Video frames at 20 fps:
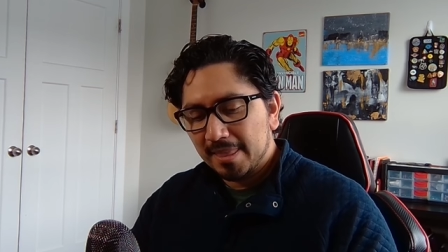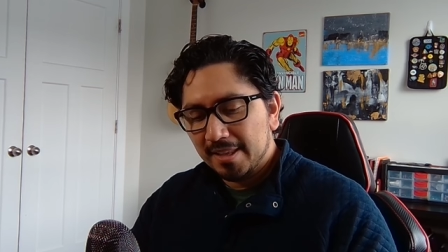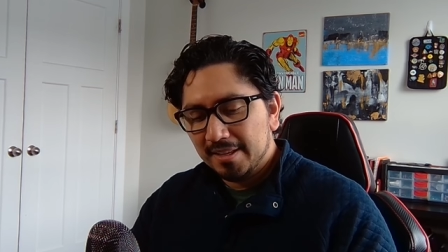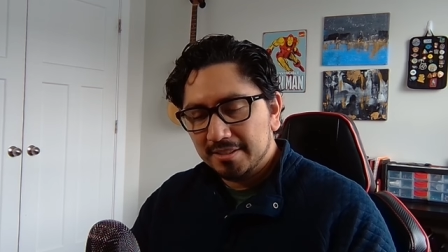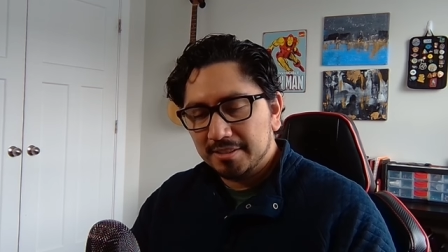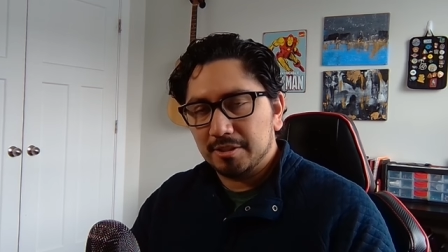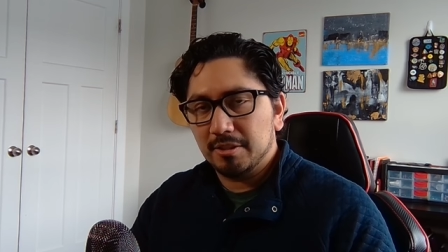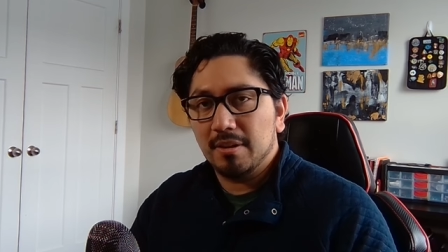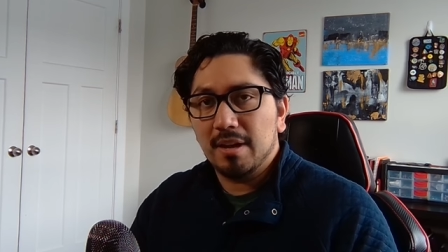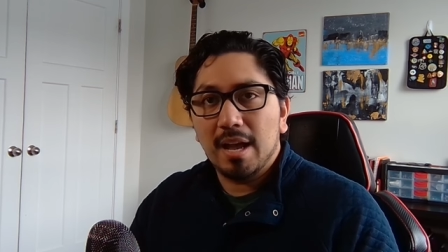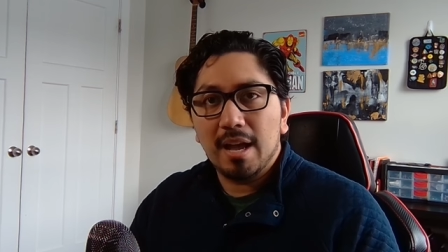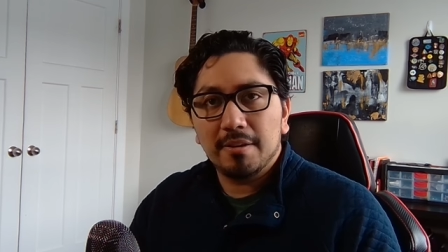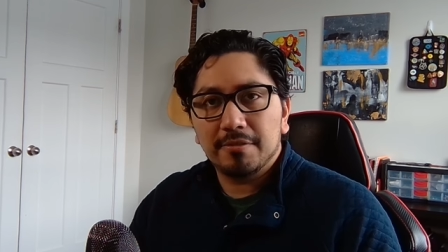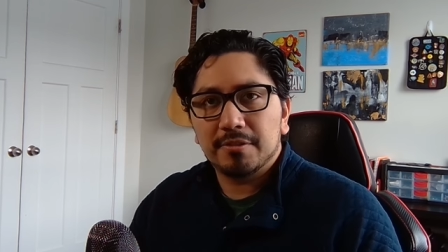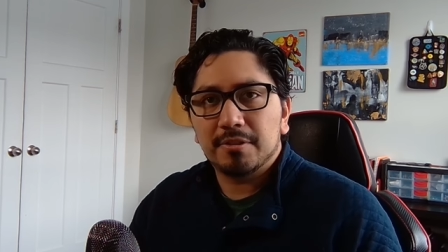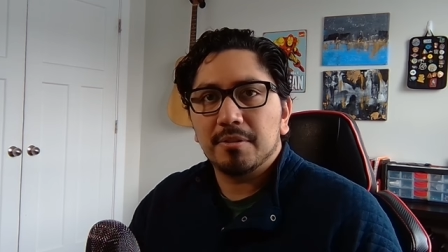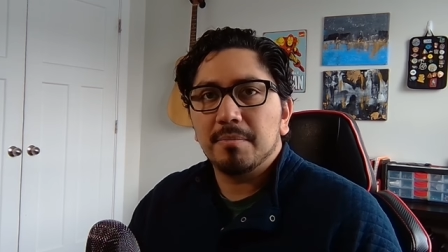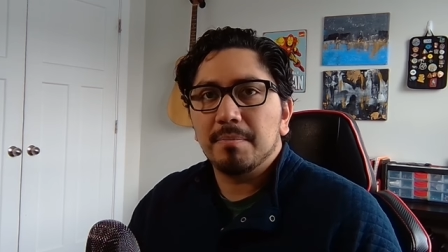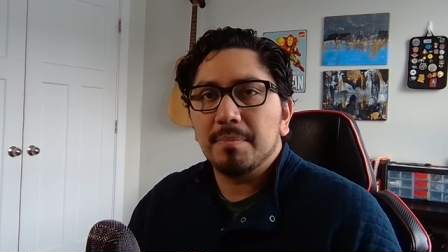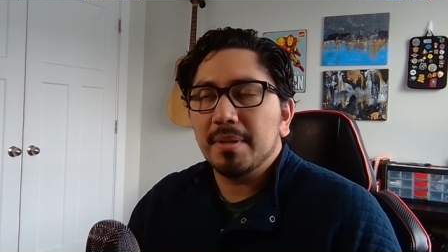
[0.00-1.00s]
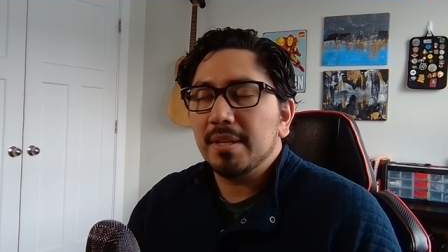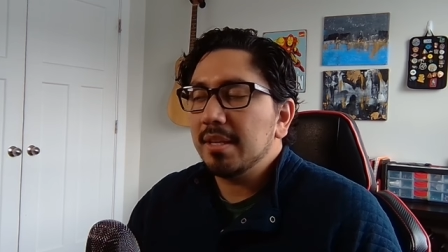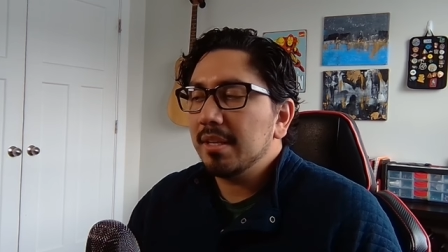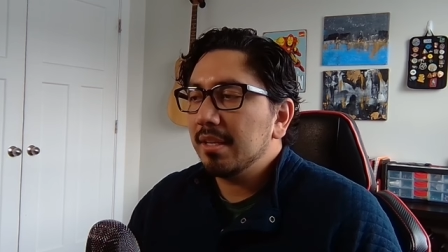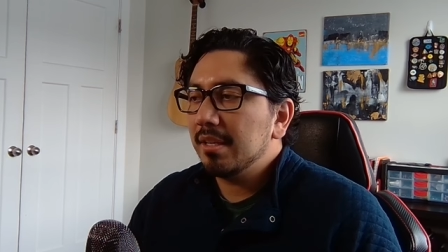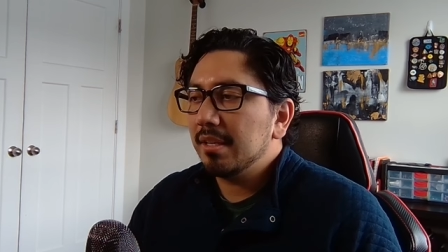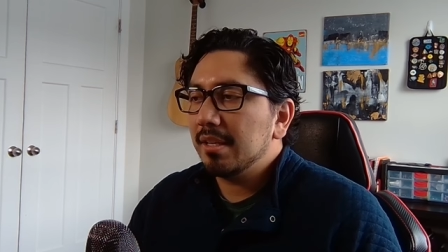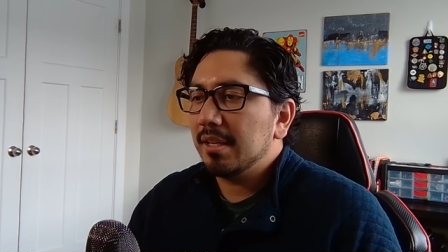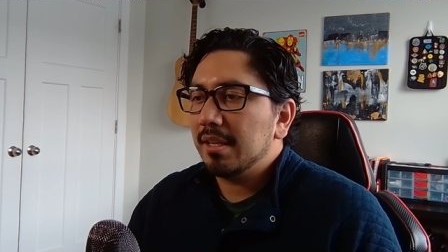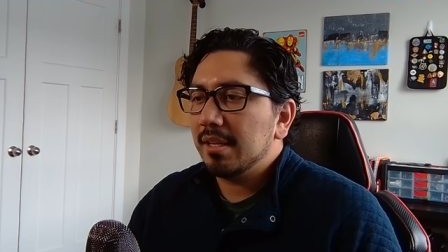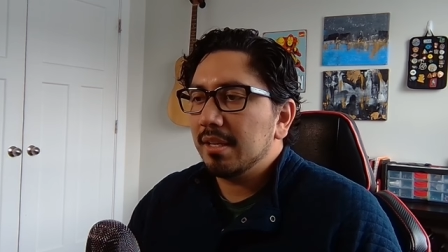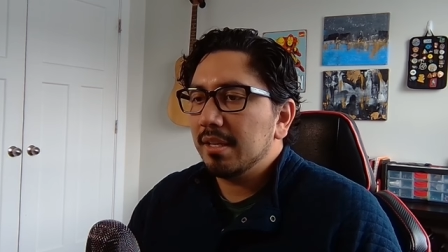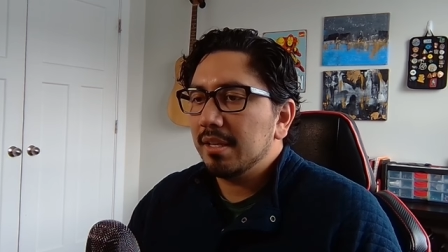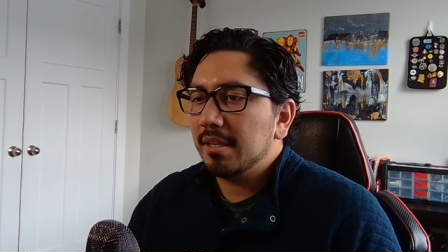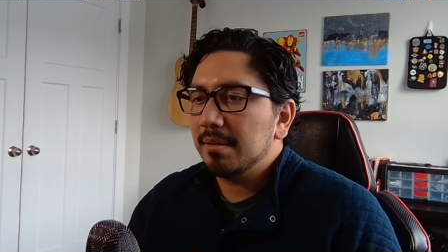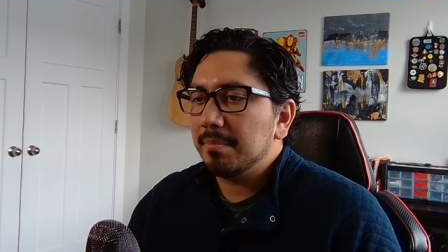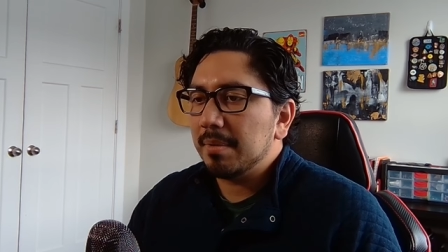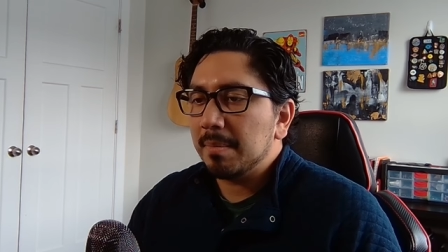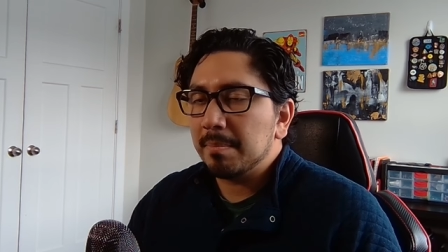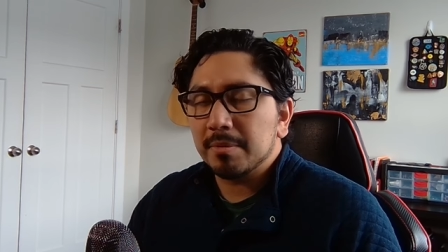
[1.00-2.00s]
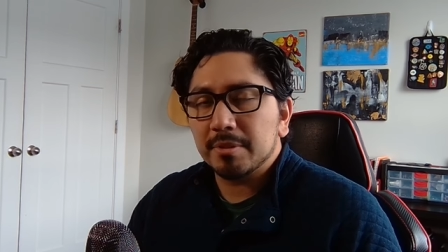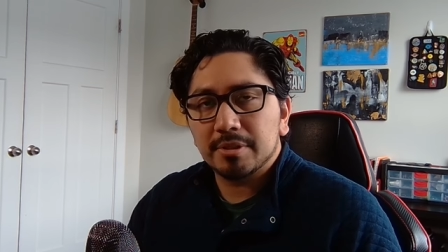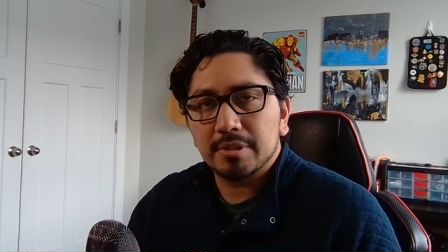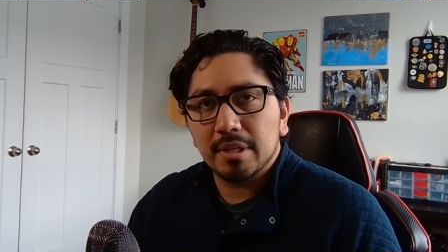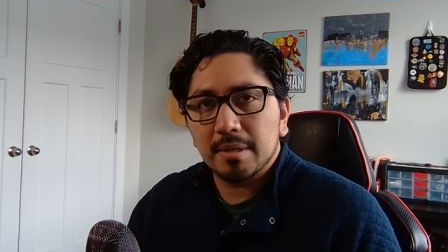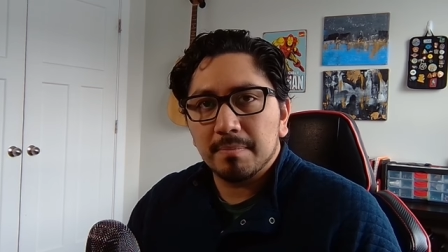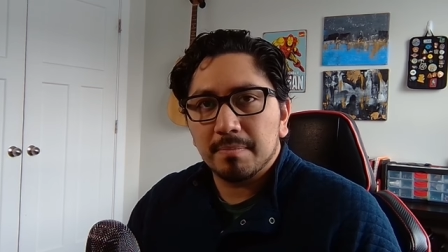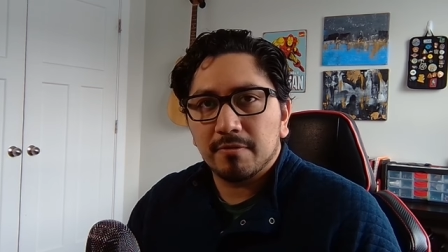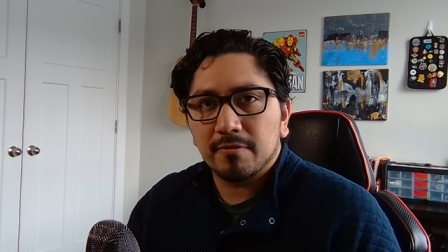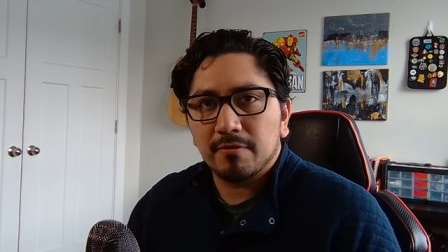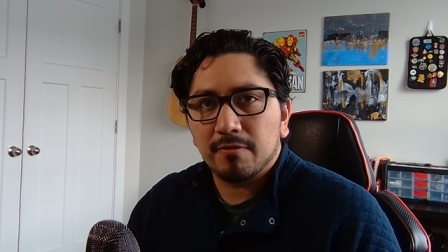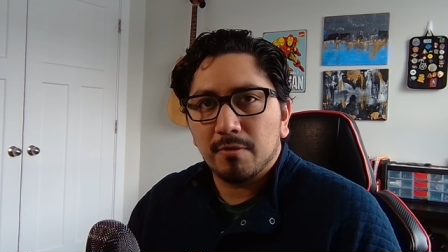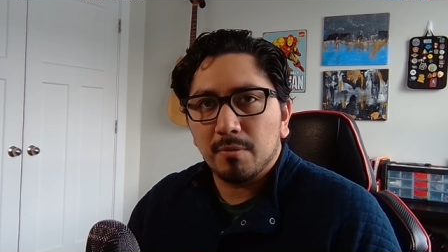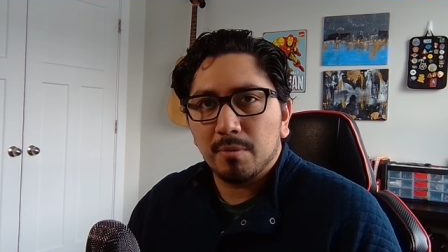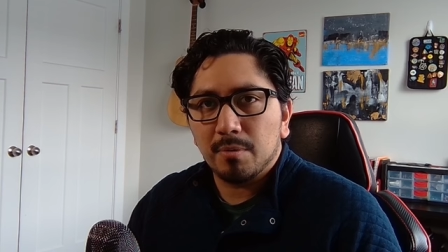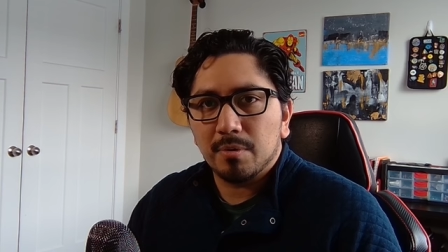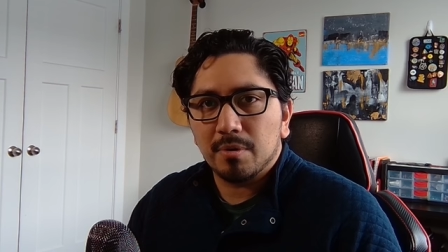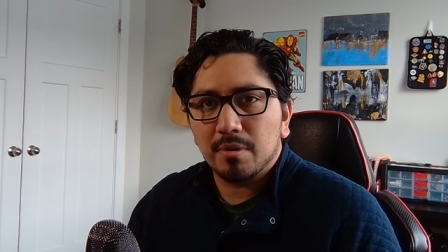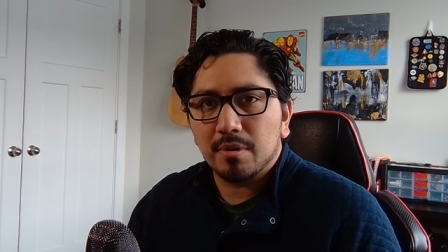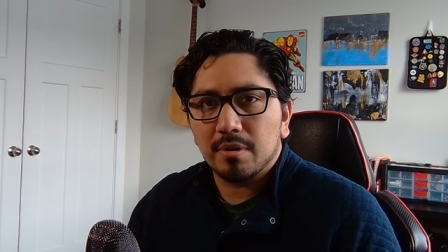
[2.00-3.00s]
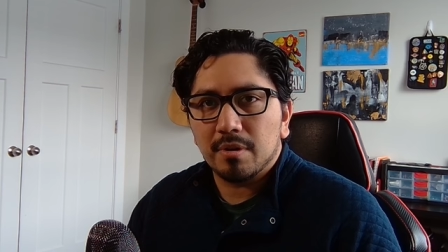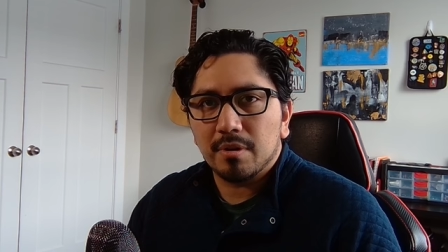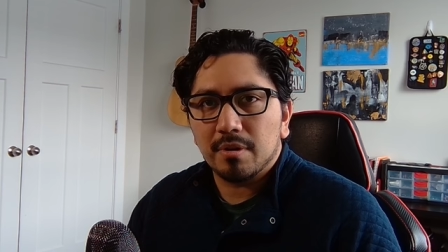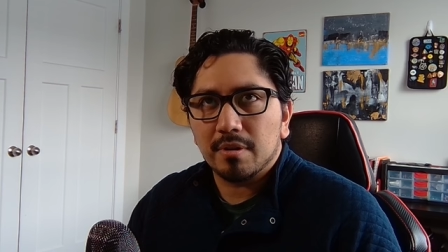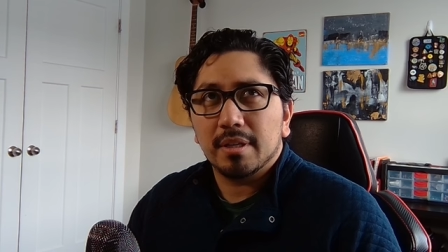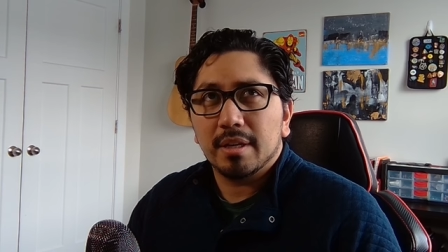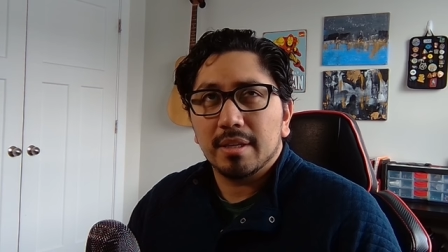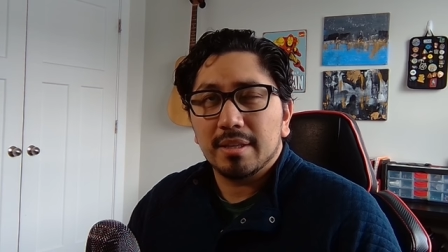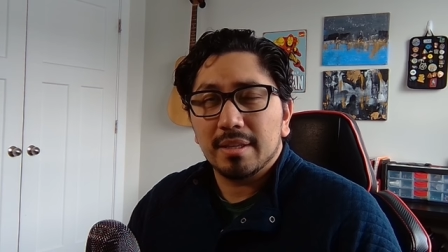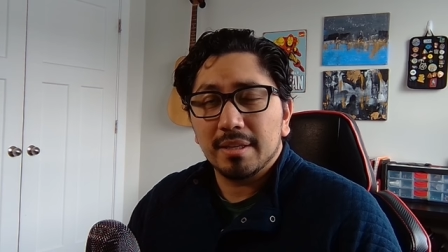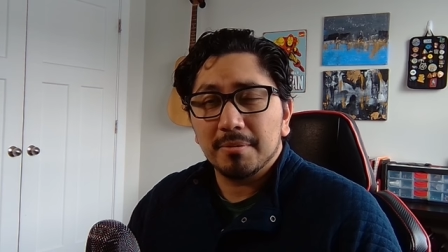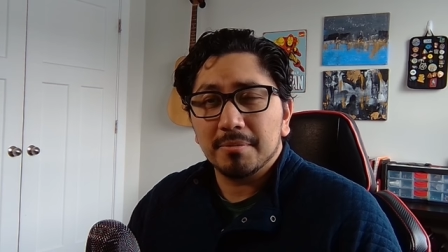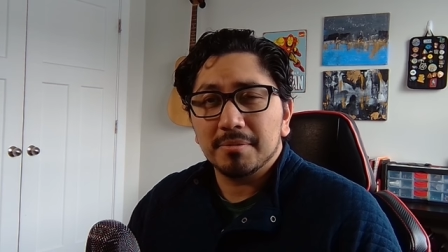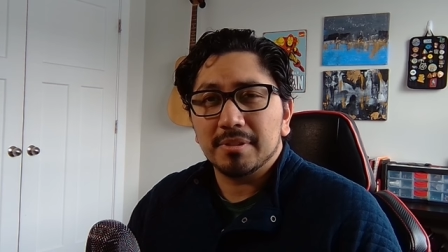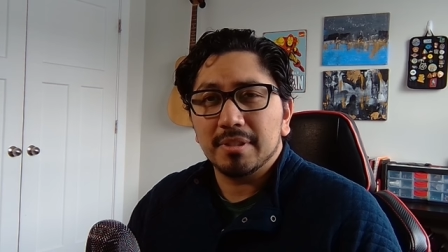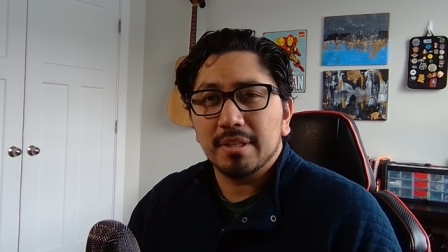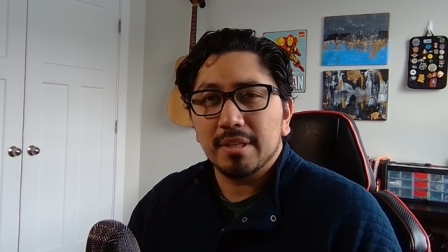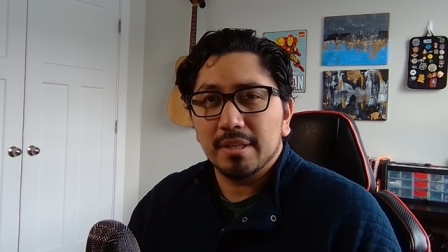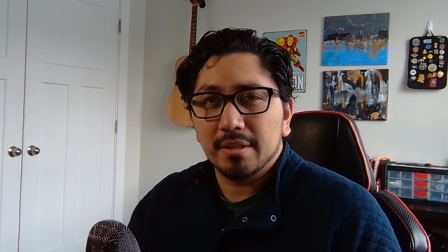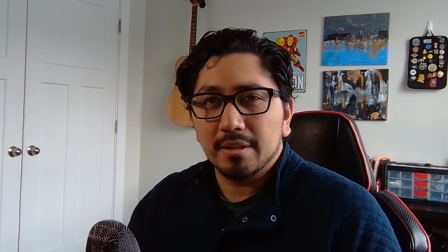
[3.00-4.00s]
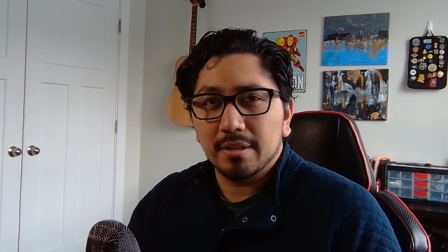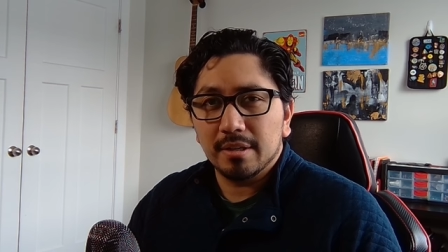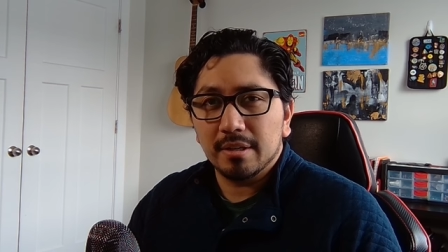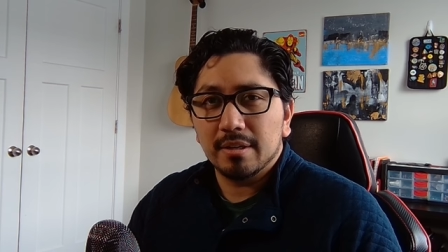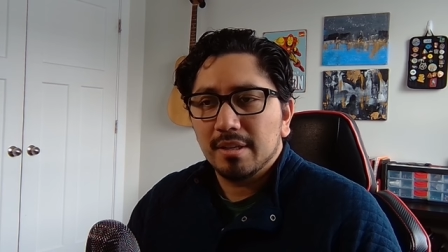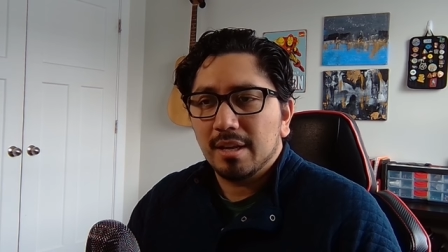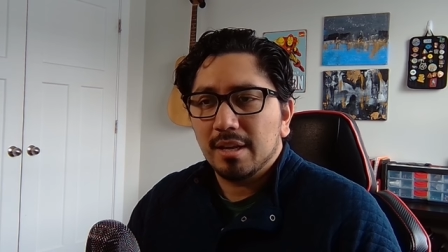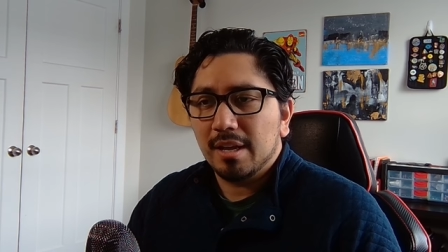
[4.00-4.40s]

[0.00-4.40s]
So after being in membership for I think it was a year,